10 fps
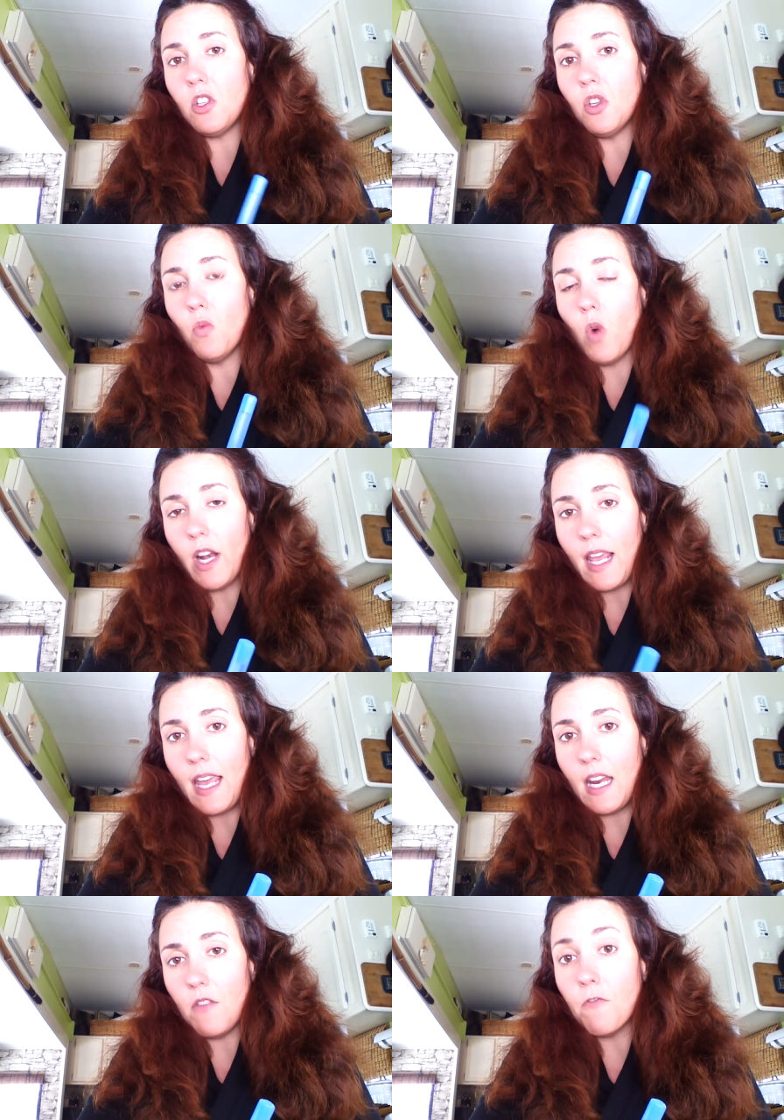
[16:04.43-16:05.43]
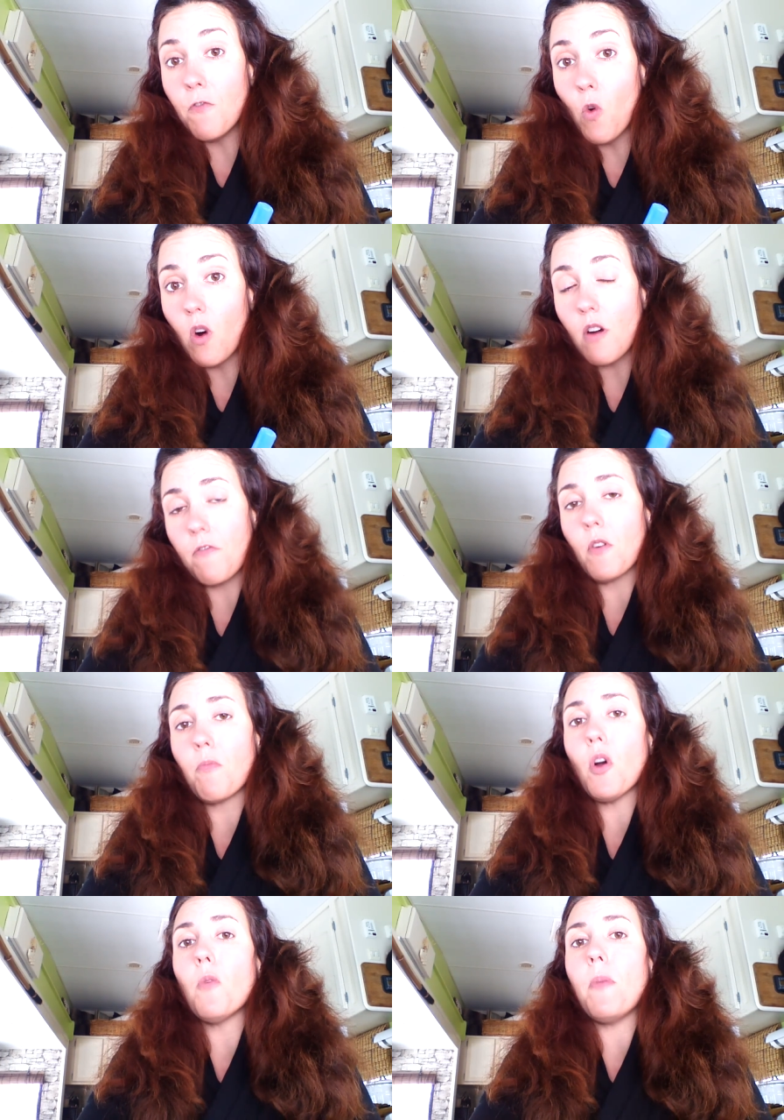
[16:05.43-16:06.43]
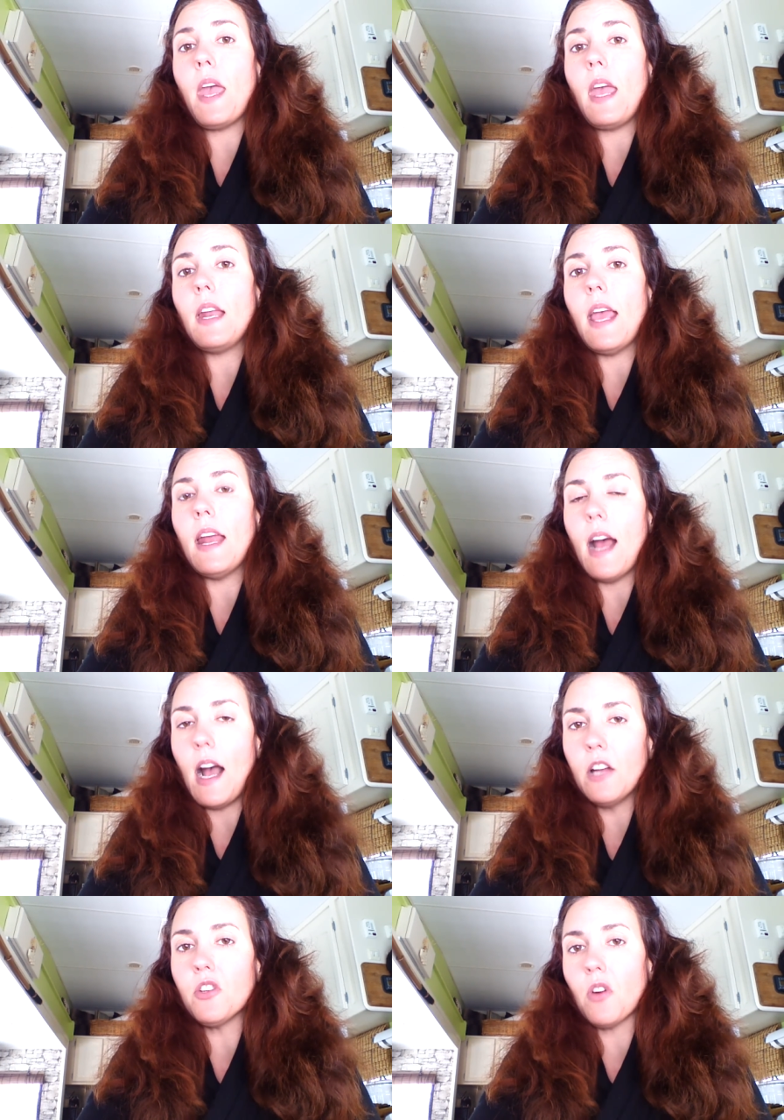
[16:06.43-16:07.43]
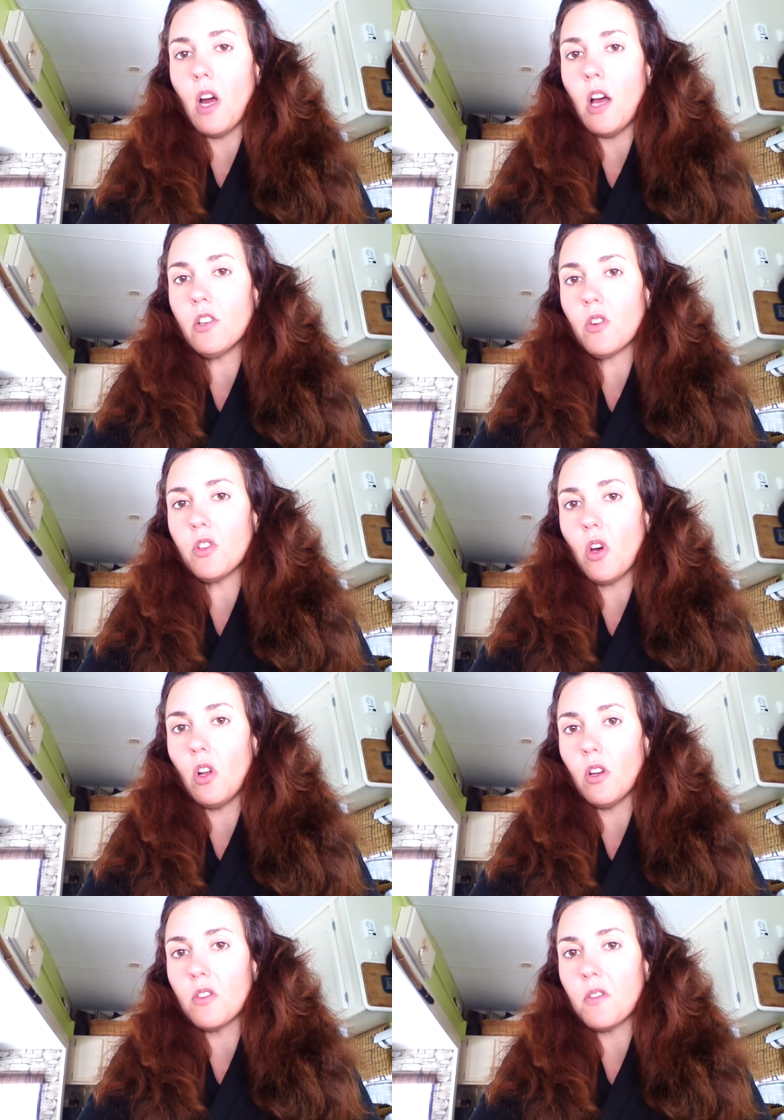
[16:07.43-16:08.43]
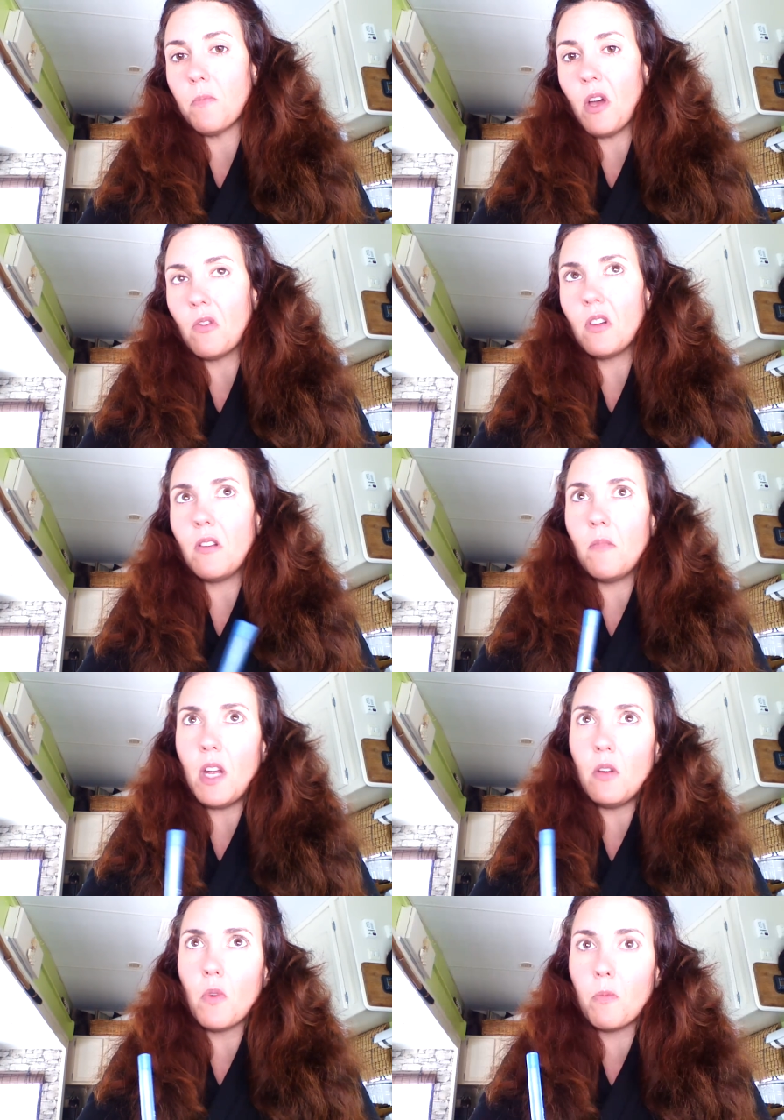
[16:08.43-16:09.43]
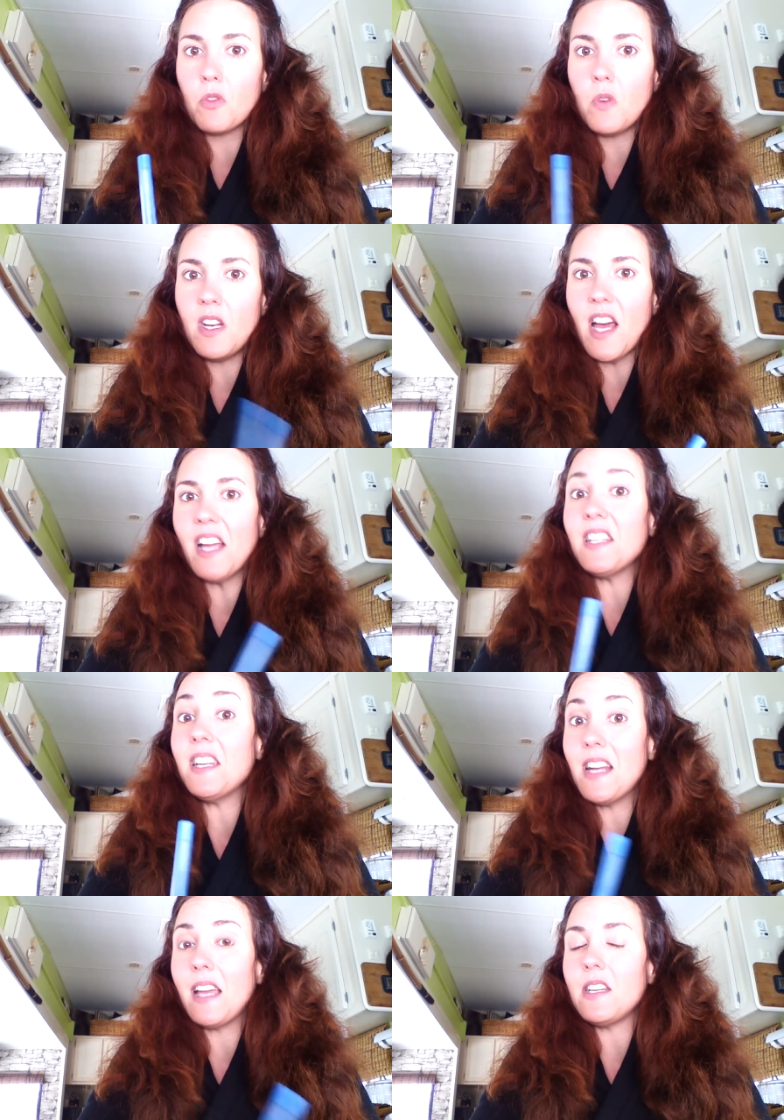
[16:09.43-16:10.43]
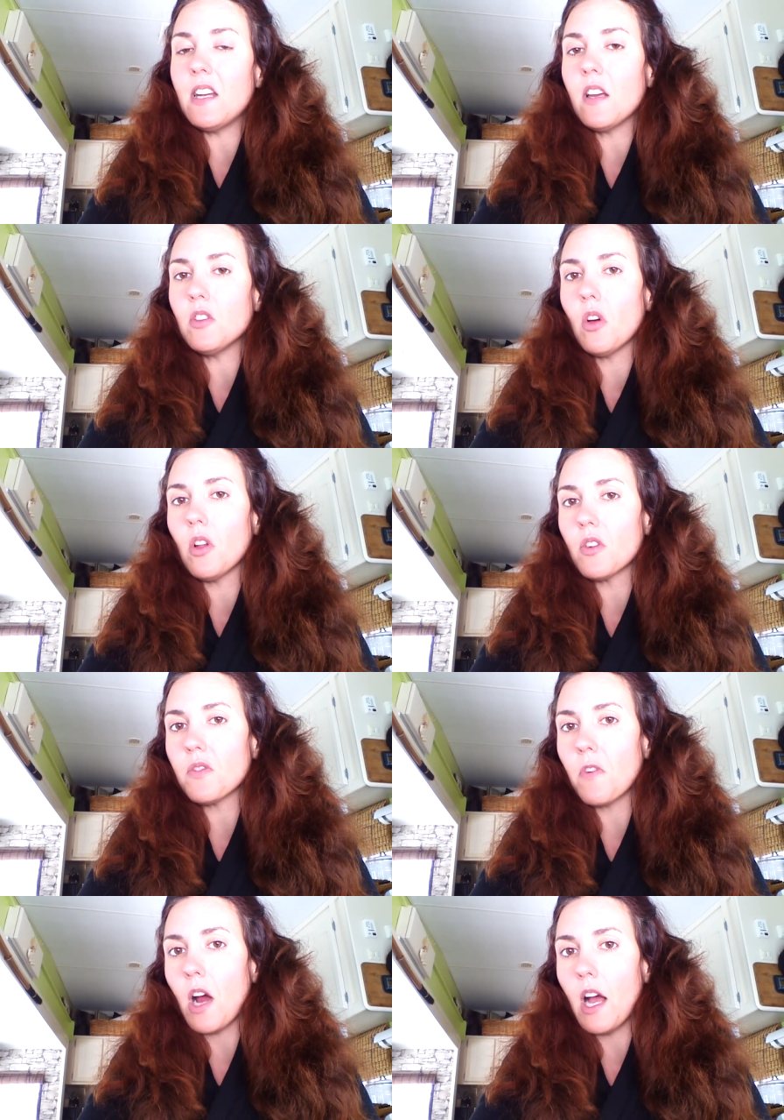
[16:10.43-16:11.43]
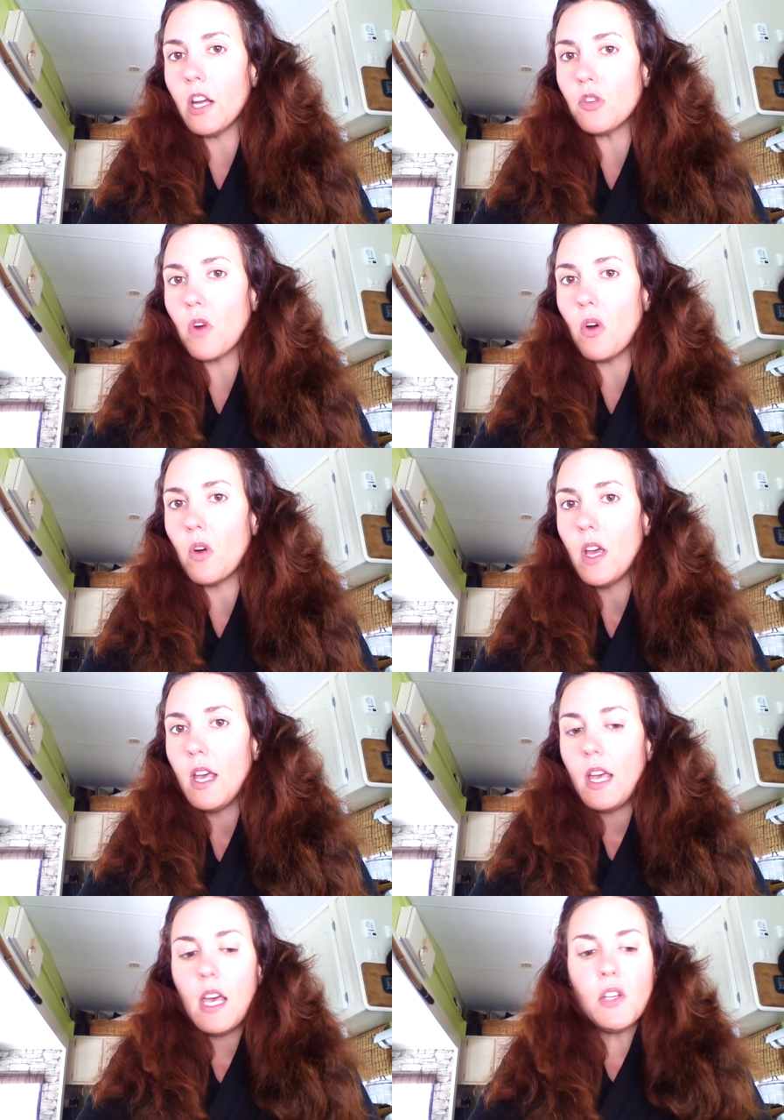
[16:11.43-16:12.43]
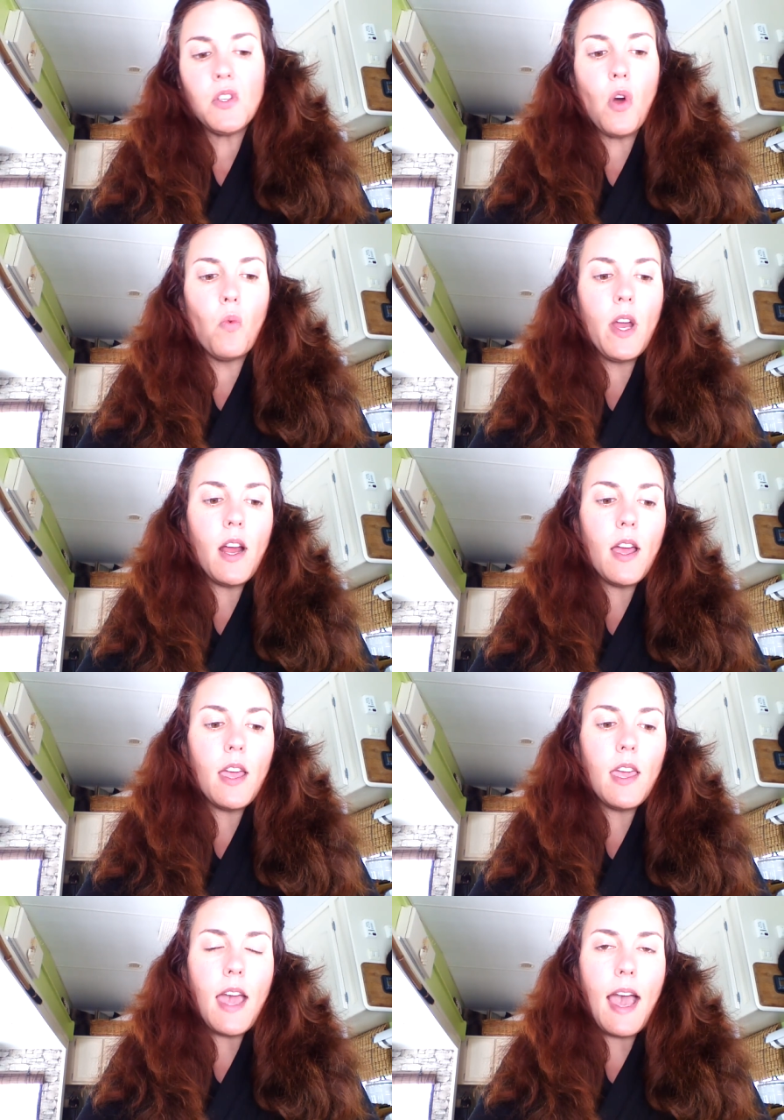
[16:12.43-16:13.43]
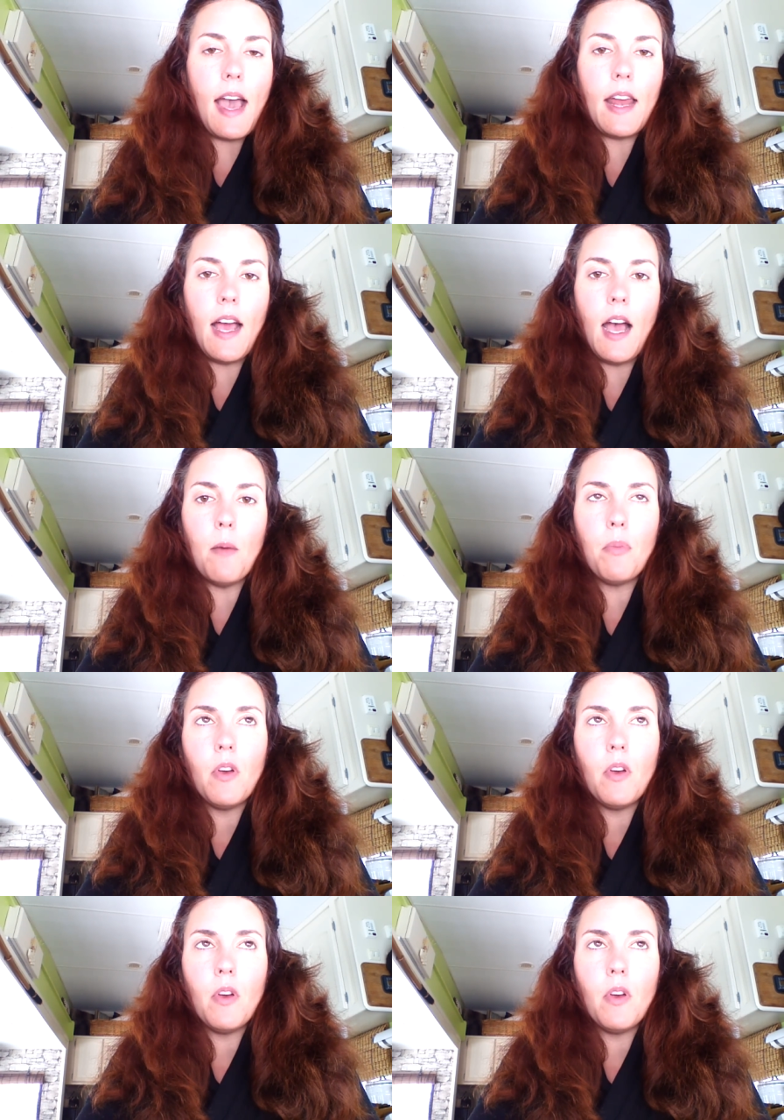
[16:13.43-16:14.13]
to 184 for propane and under $100, about anywhere between 90 and $99 for hydro. So when I add up